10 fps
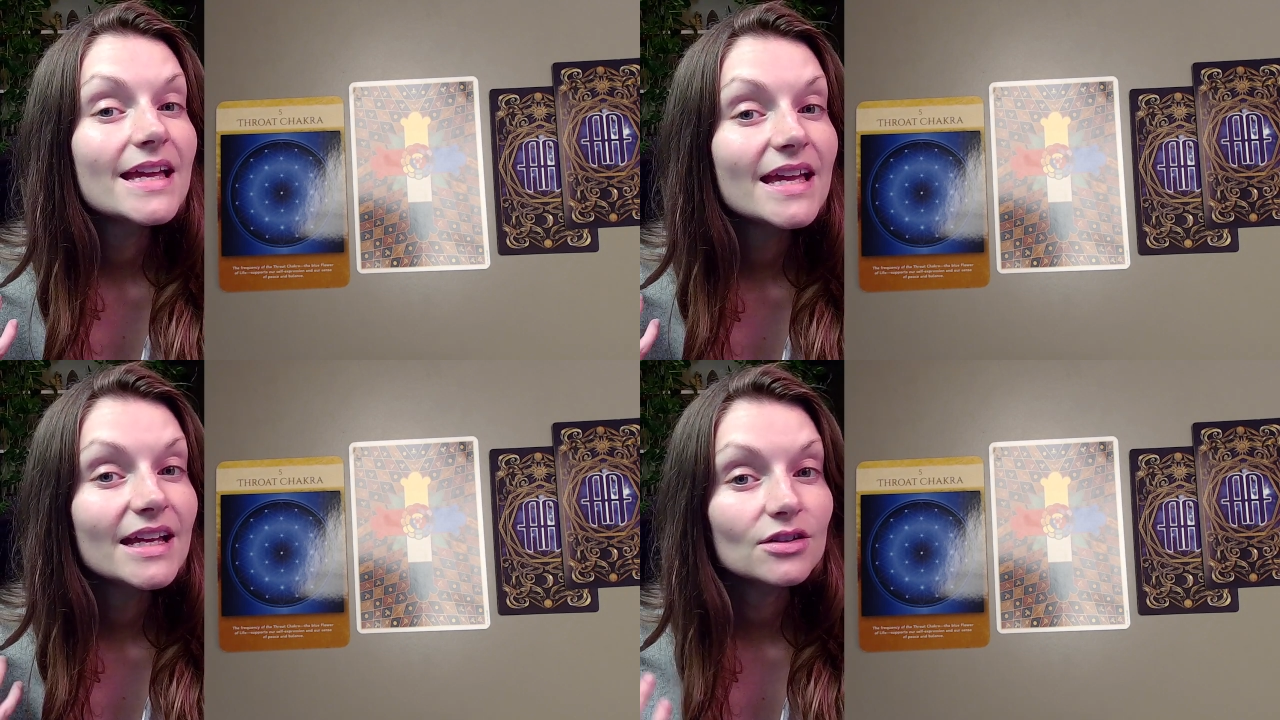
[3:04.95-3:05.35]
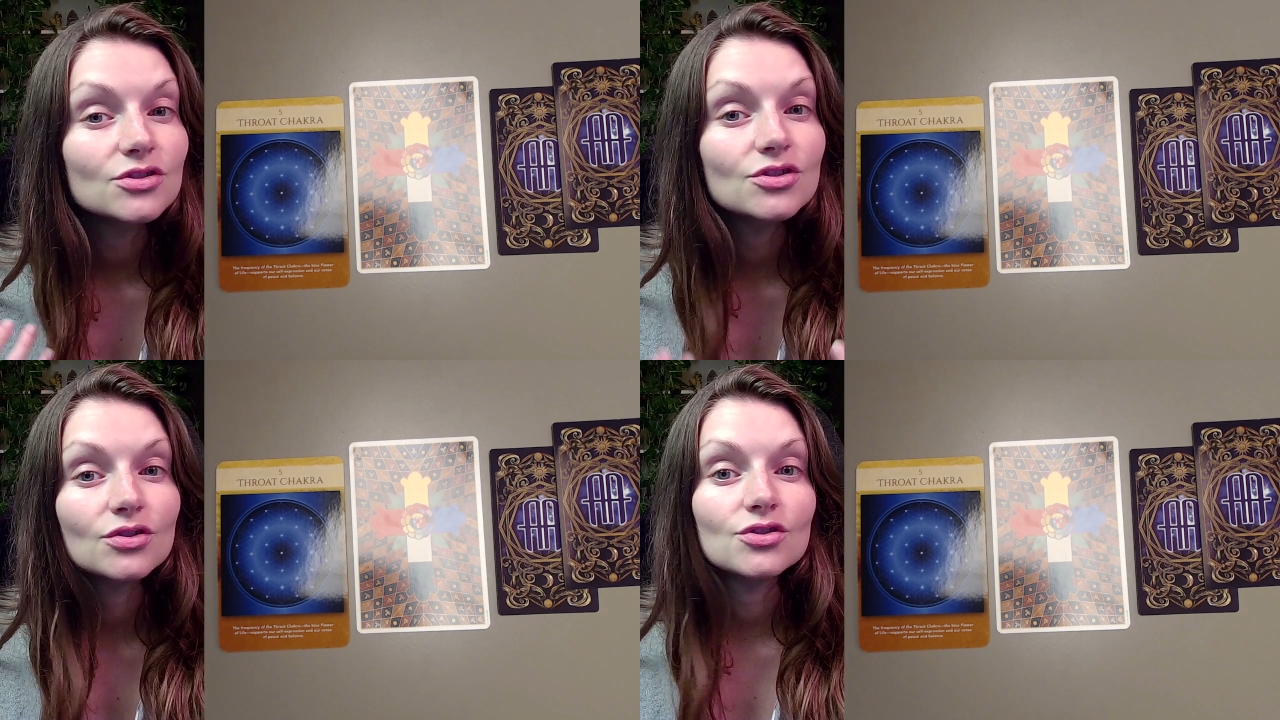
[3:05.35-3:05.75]
in
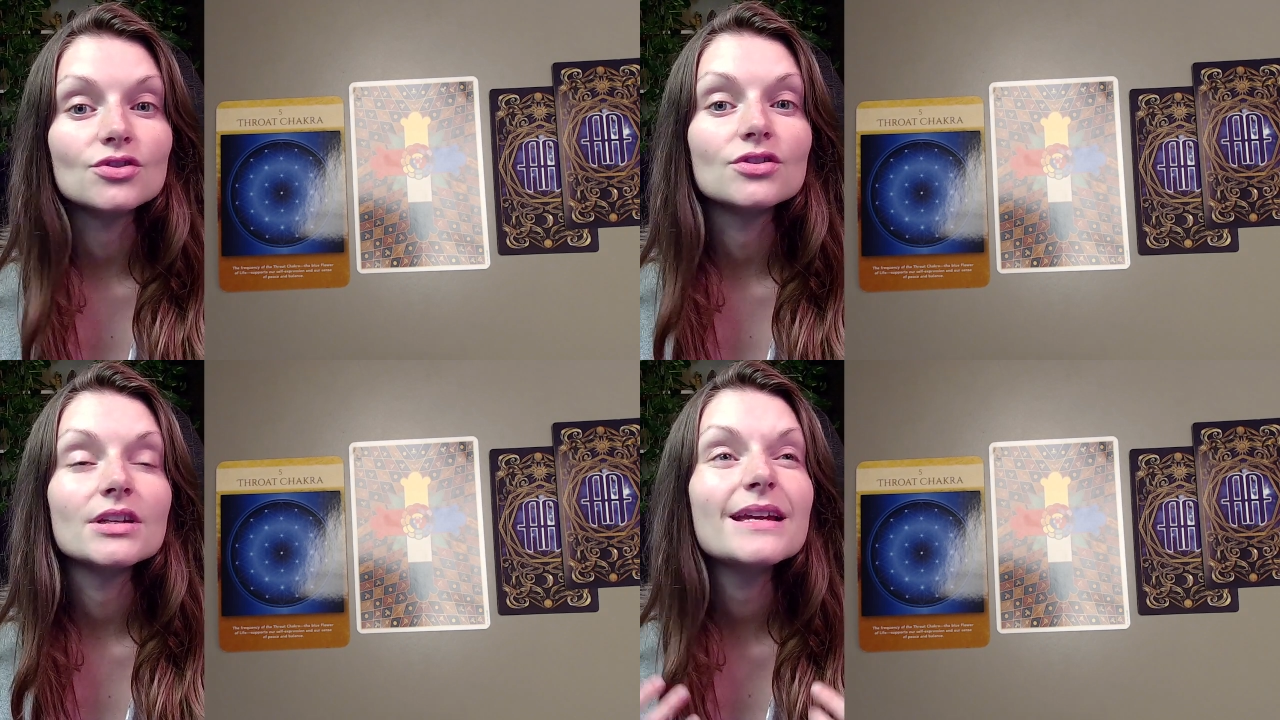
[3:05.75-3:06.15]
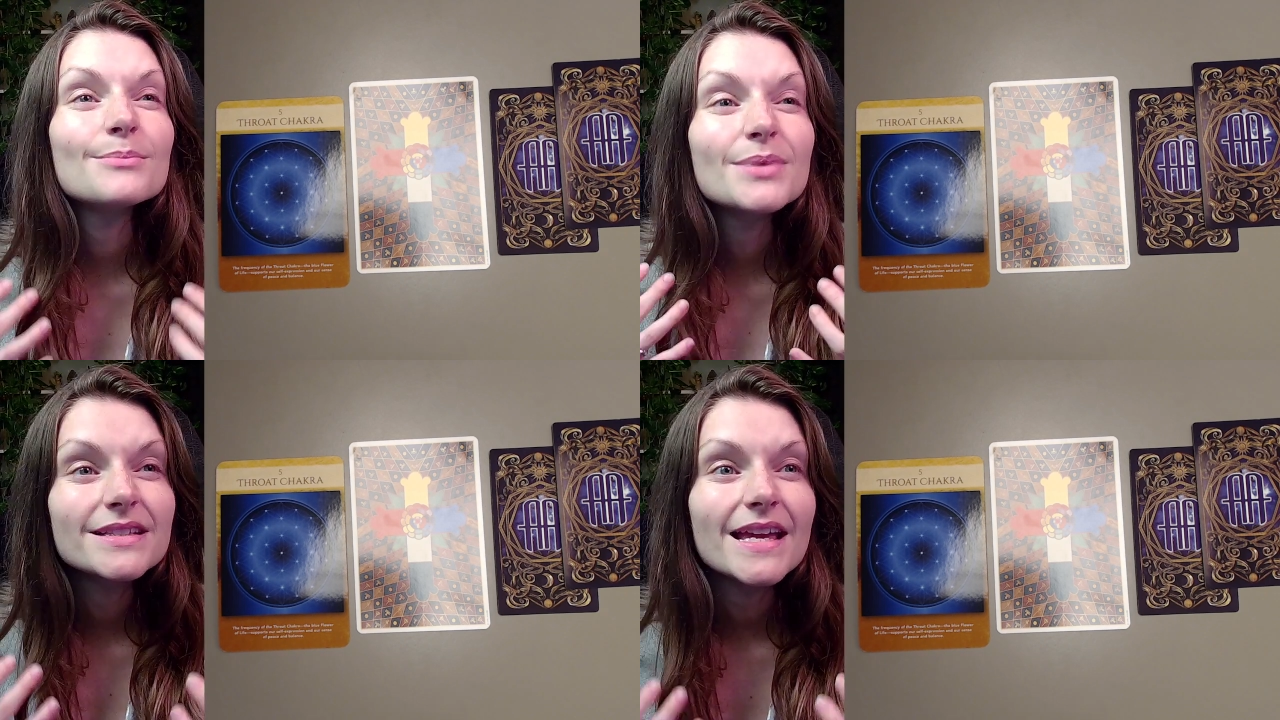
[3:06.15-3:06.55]
conjunction
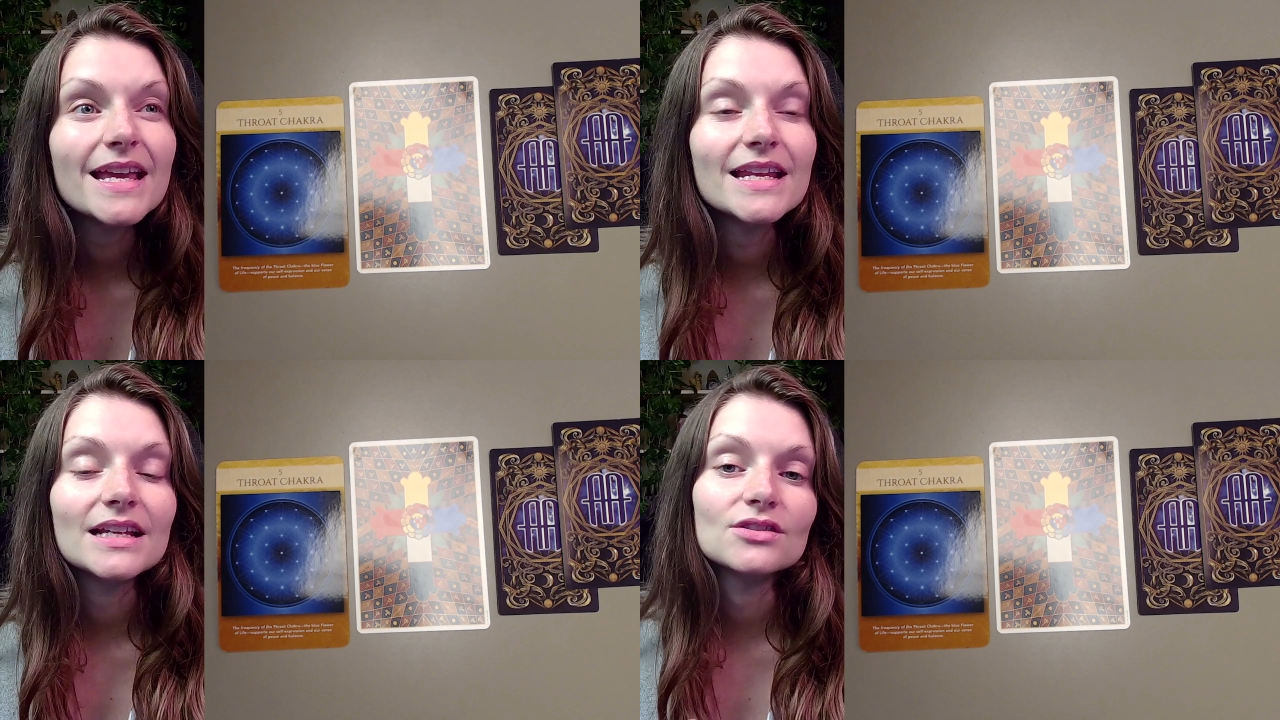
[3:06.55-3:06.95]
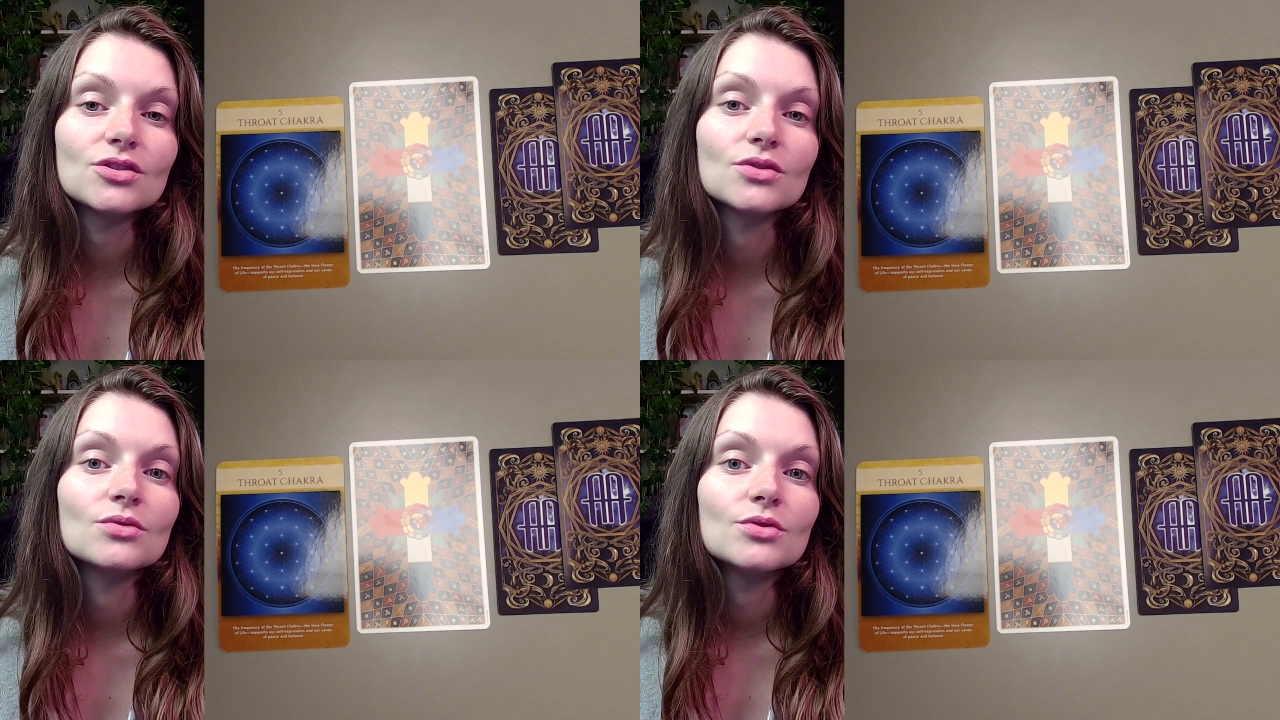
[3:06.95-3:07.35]
pertaining to